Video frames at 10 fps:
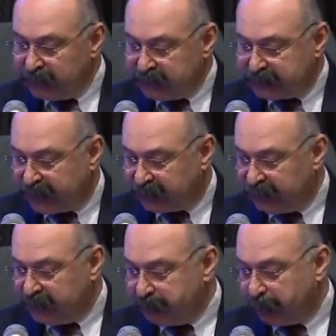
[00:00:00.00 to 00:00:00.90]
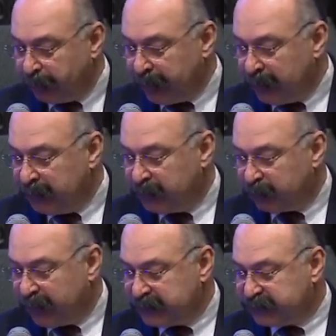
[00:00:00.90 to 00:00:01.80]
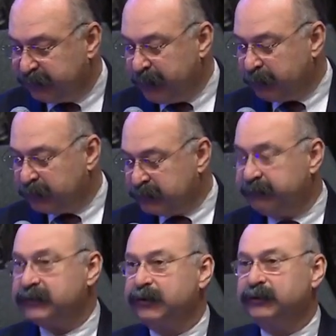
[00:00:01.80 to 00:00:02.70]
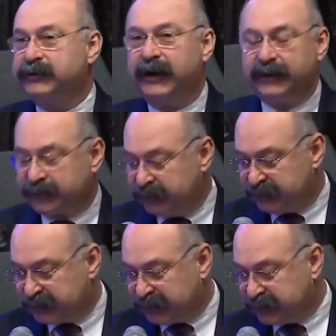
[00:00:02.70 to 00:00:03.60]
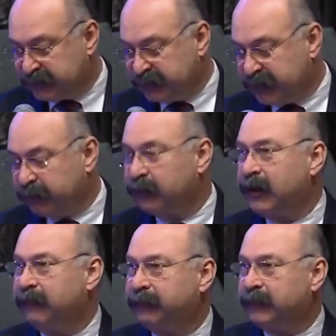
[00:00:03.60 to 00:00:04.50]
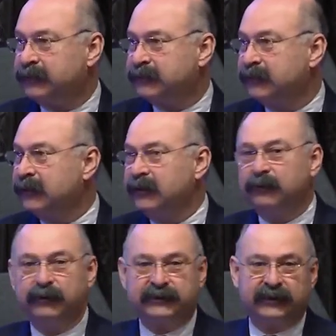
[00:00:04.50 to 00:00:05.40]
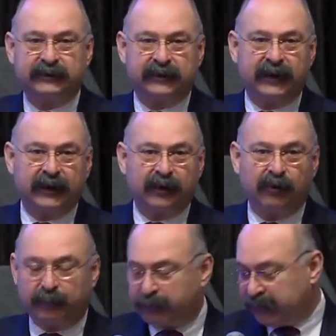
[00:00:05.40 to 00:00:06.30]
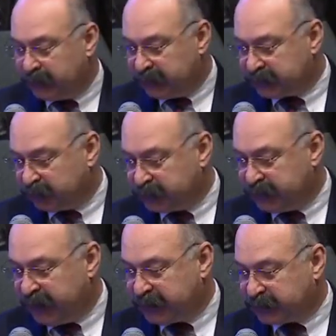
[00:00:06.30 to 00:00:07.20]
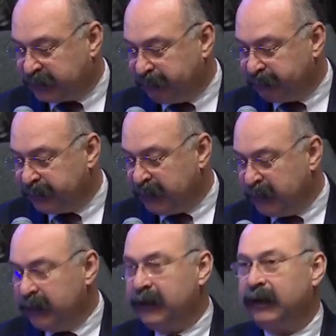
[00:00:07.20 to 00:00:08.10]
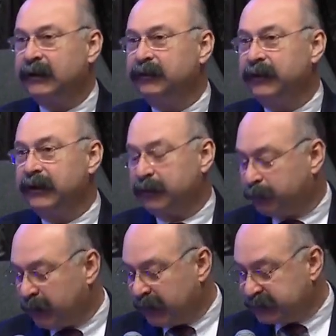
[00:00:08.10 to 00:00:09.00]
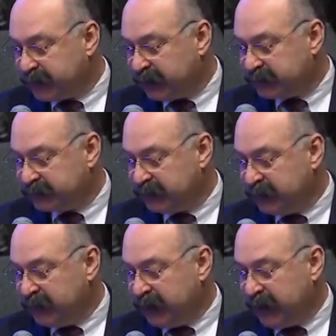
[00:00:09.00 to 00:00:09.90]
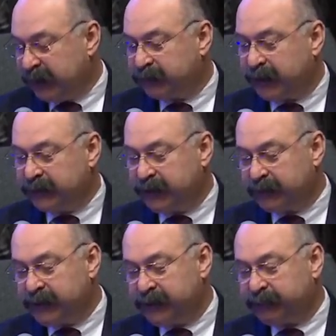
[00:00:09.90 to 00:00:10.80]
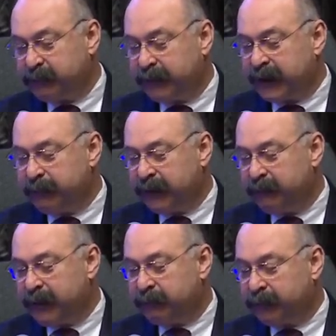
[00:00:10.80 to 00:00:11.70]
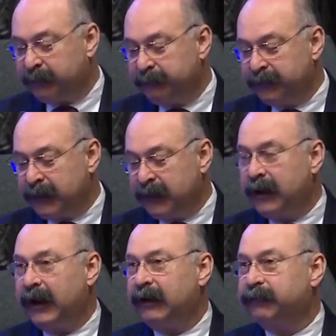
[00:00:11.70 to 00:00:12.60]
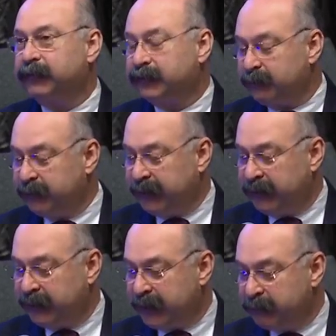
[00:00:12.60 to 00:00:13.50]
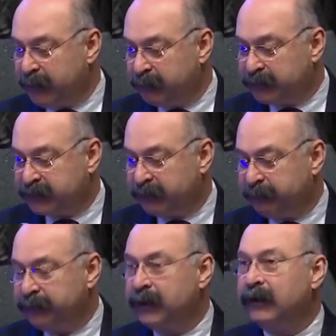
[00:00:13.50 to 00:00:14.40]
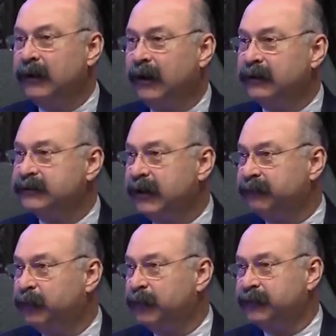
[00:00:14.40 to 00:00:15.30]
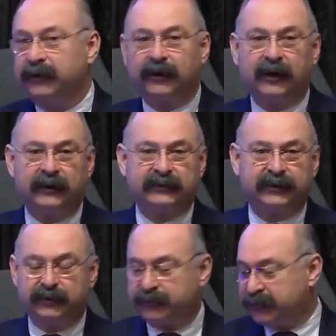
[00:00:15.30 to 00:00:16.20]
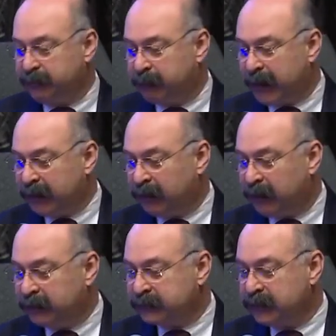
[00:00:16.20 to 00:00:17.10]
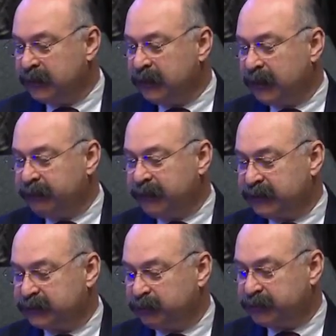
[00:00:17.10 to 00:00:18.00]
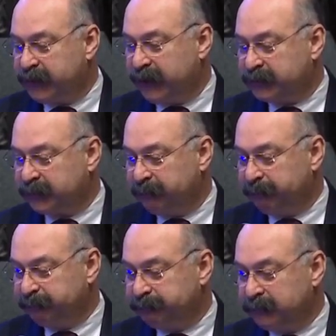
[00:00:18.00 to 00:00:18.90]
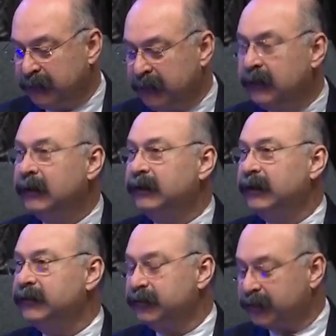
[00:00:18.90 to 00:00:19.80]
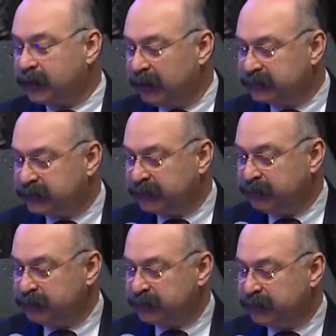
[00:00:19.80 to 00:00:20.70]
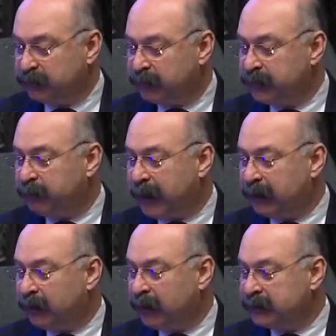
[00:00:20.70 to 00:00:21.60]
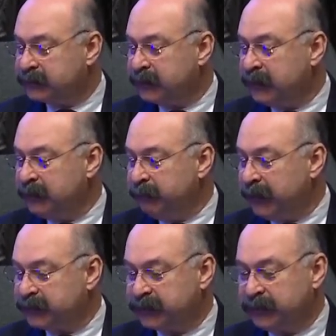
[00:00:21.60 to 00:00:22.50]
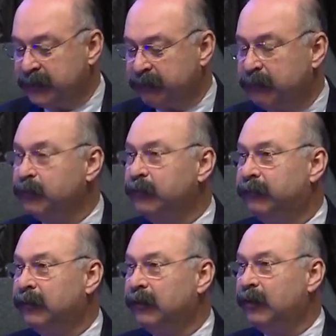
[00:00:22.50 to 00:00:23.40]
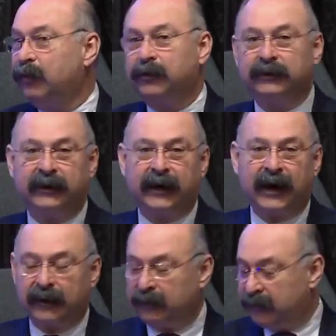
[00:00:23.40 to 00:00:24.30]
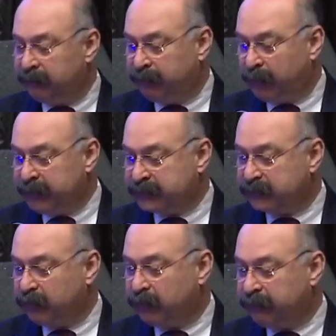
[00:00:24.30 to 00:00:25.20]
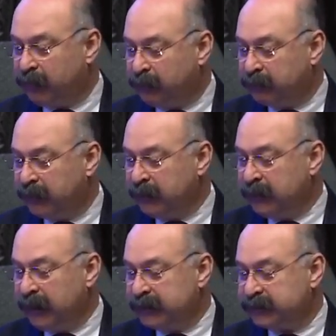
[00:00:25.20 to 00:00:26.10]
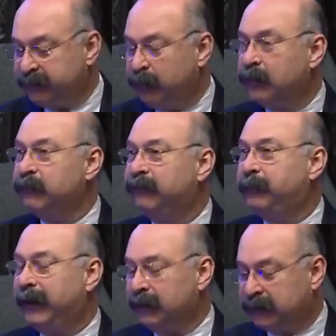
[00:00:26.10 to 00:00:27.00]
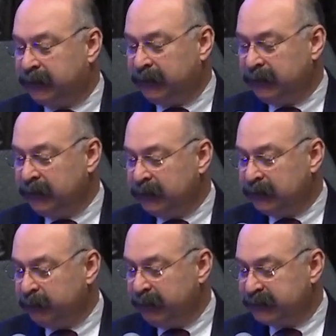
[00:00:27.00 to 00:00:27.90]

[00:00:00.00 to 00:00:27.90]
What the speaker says: Secondly, the rights of members of associations such as the General Conference, which is an unincorporated association, including the process and criteria for becoming a member and for terminating that membership, are set forth in the Constitution and bylaws of the association. Neither the Constitution nor the bylaws mention the removal or denial of voice or vote as a form of penalty to be